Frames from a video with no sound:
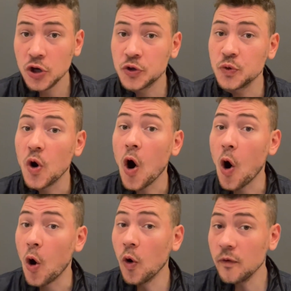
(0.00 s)
to
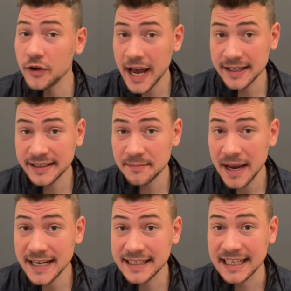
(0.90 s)

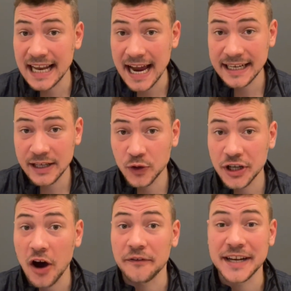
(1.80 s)
overestimate the likelihood
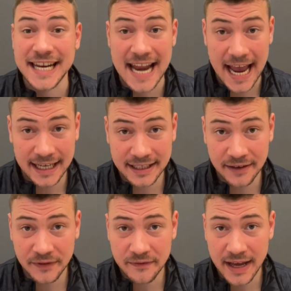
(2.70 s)
of
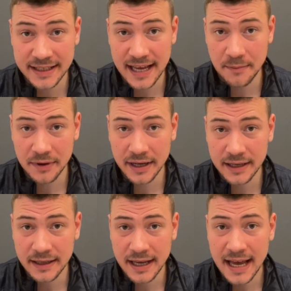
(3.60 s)
negative events happening